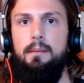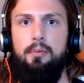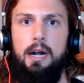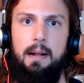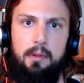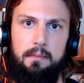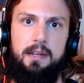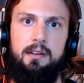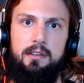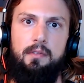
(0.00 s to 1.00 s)
the problem
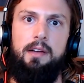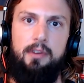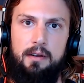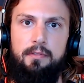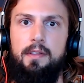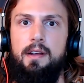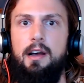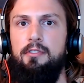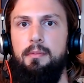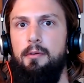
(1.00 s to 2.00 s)
and delivering for the
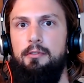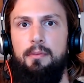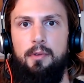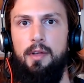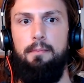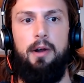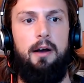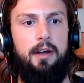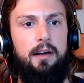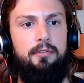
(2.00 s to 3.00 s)
customer, which I'm really
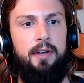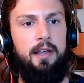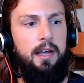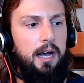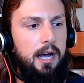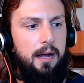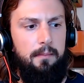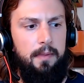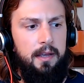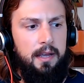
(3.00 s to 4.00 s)
proud of.
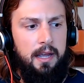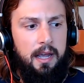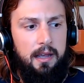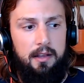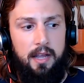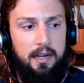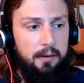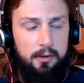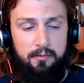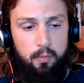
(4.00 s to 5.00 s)
And I
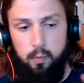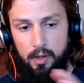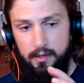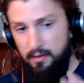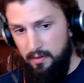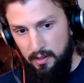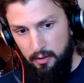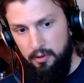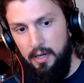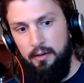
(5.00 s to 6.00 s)
would really,
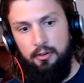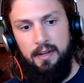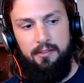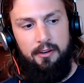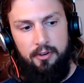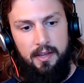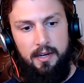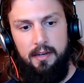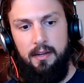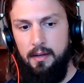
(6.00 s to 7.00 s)
kind of transition
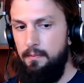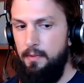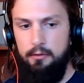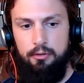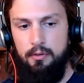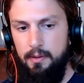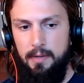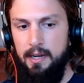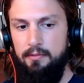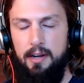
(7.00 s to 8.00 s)
that into truly
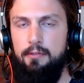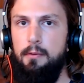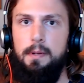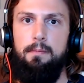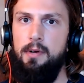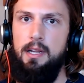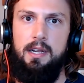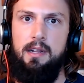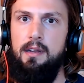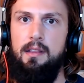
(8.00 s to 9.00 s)
my advice for people
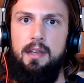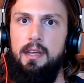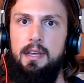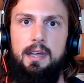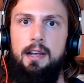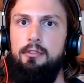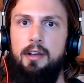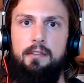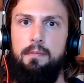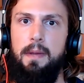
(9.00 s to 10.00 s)
getting into the
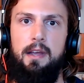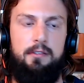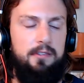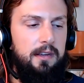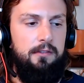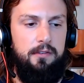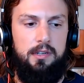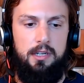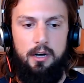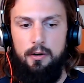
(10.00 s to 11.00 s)
EHS space is
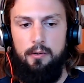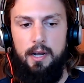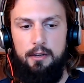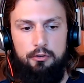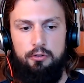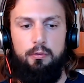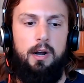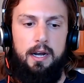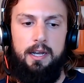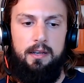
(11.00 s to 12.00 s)
go and
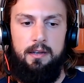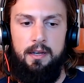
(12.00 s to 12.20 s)
try